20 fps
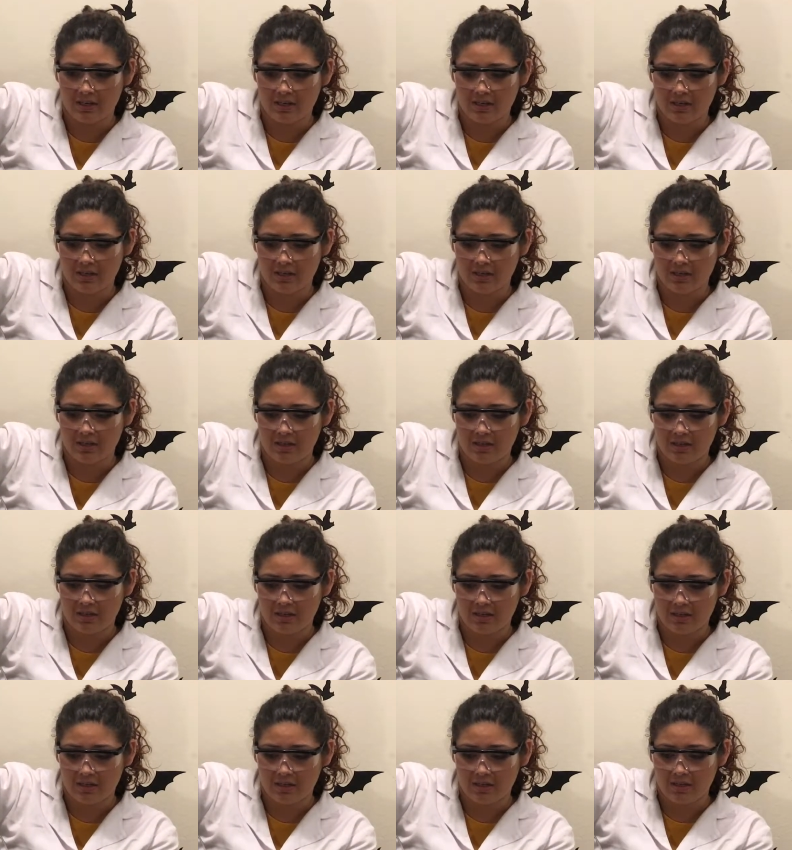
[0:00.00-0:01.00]

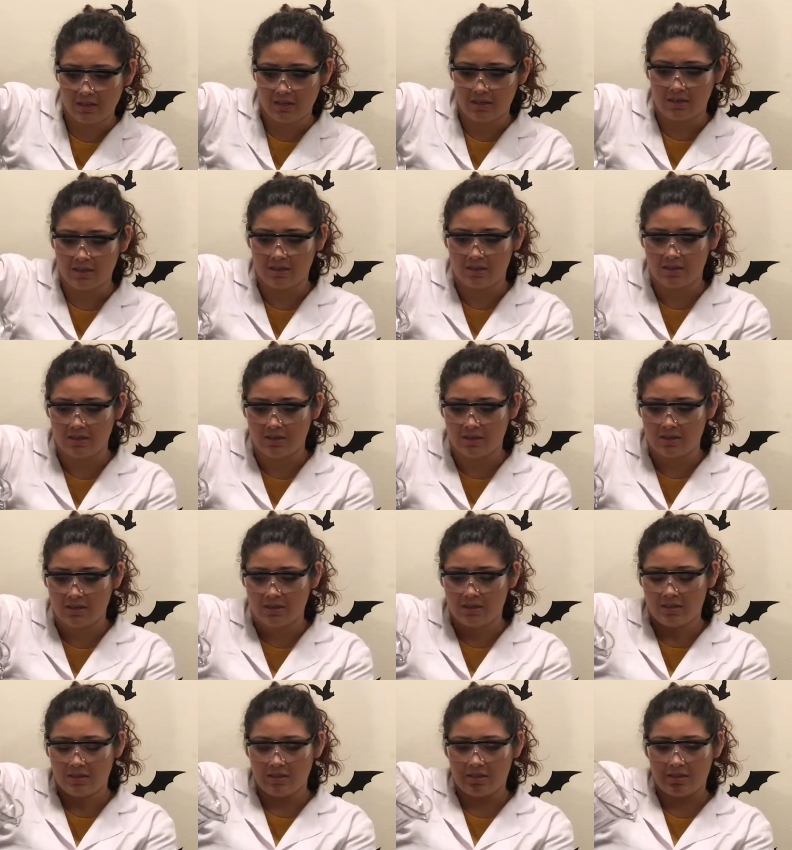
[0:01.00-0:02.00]

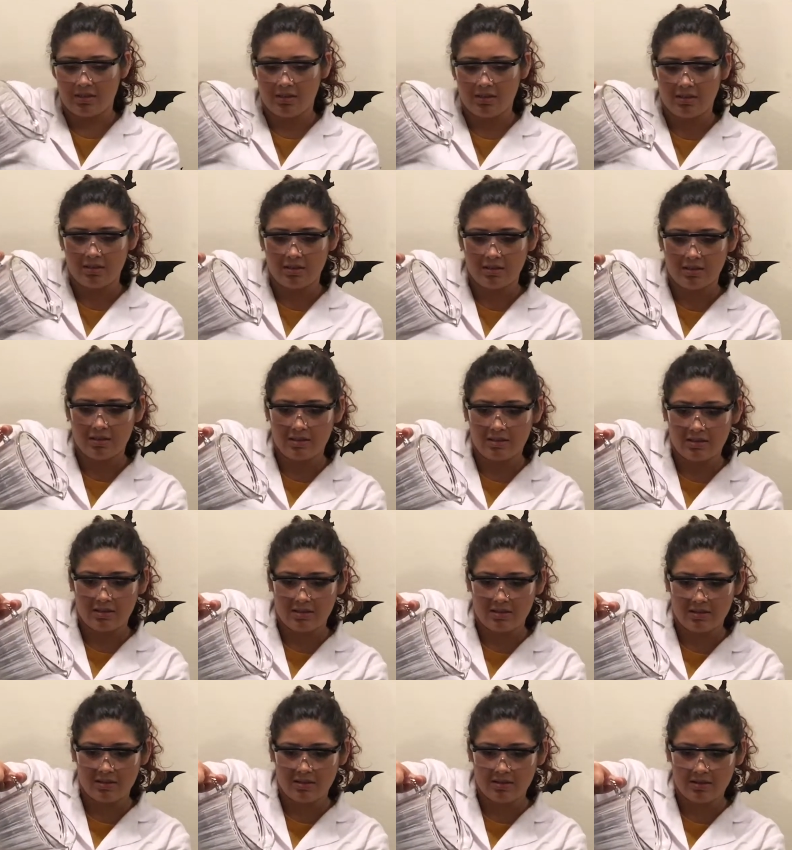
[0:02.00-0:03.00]

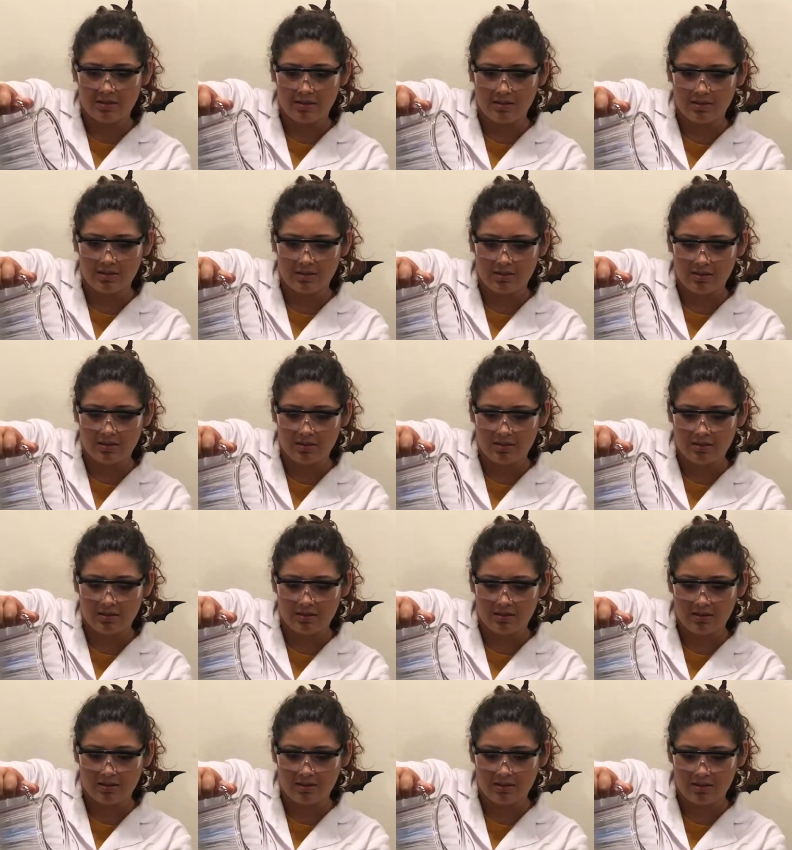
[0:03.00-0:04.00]

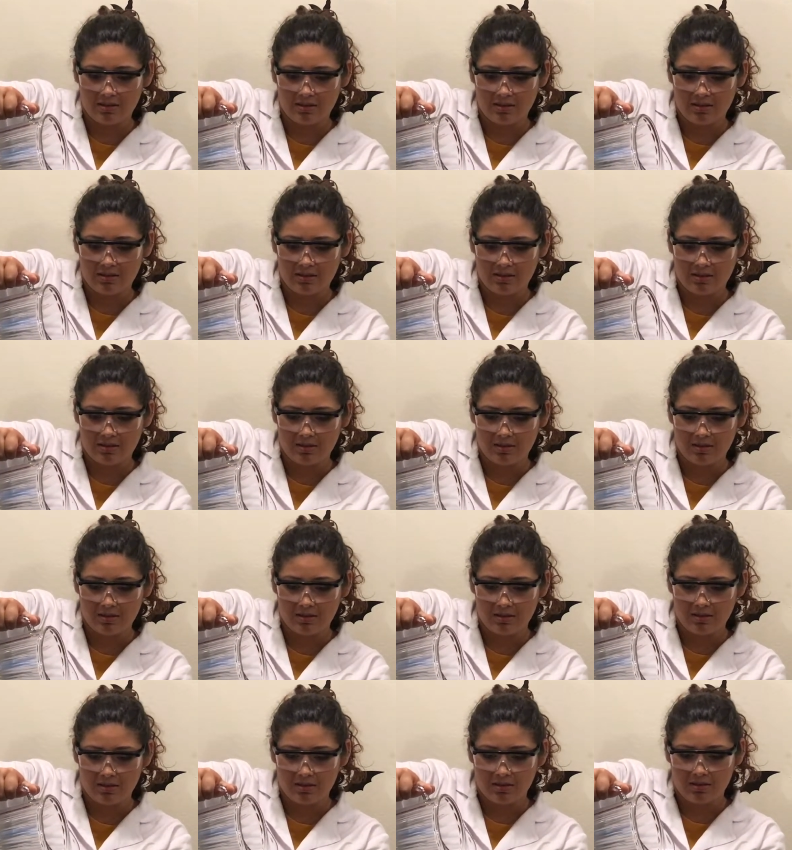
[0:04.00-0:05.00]

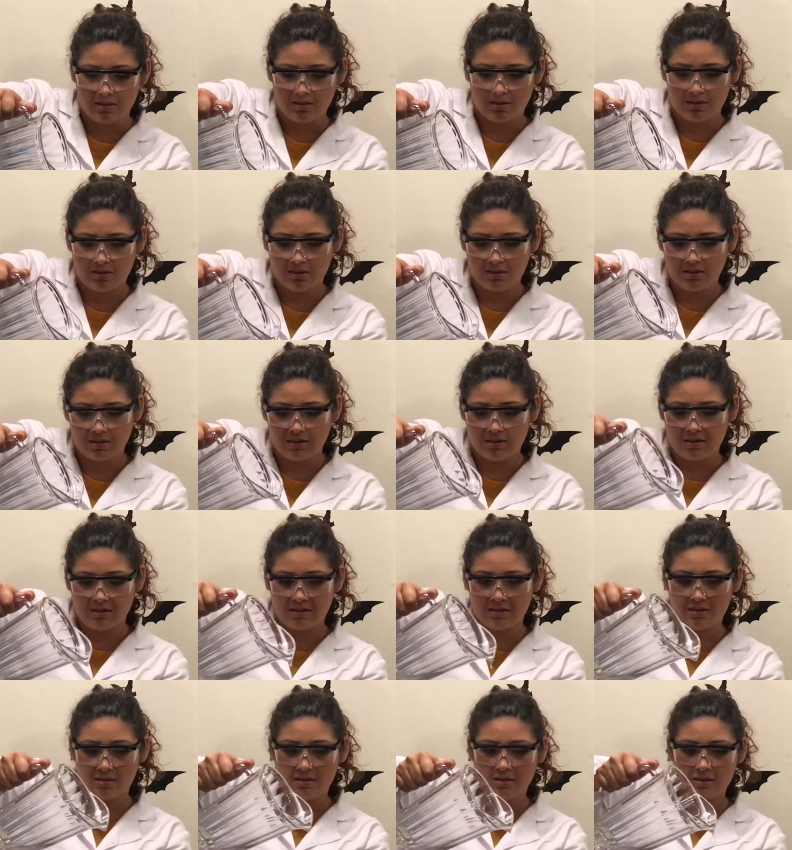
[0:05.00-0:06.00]

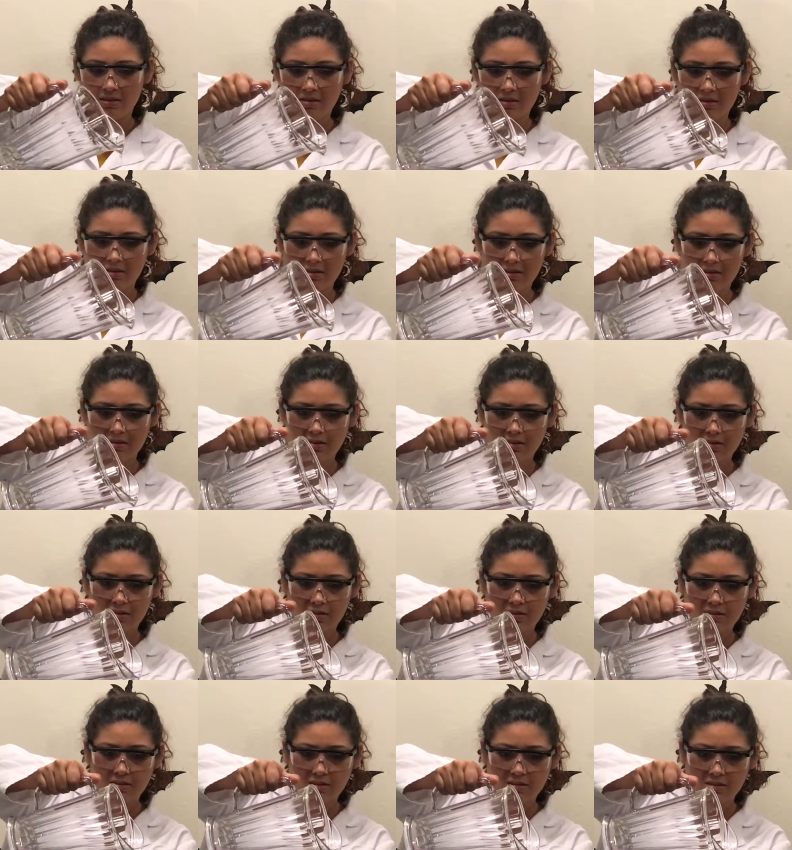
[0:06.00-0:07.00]

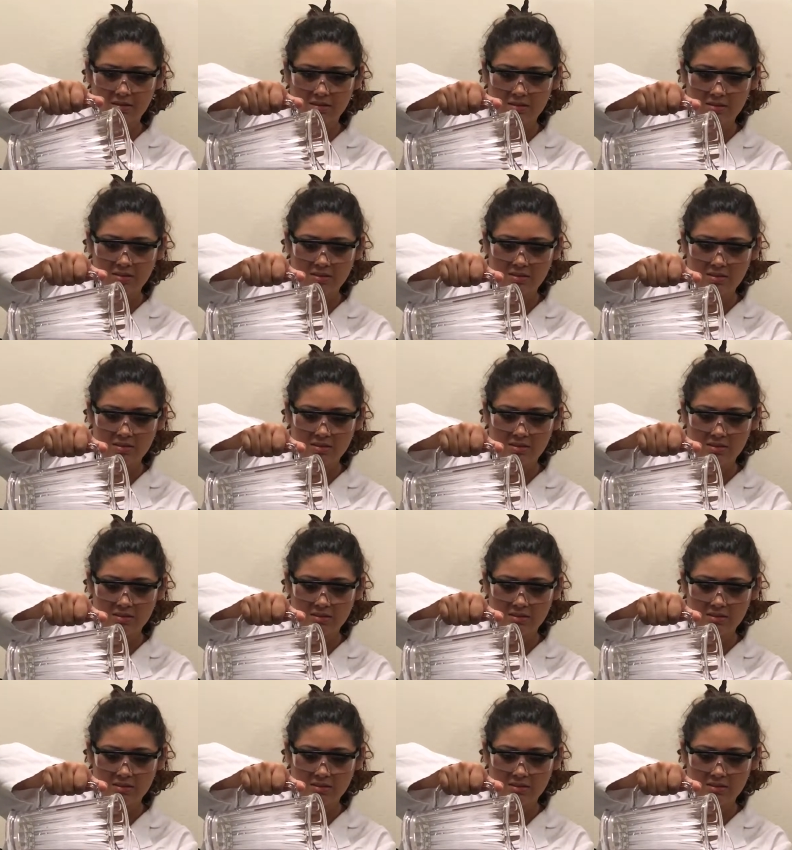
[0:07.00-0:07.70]
(silence)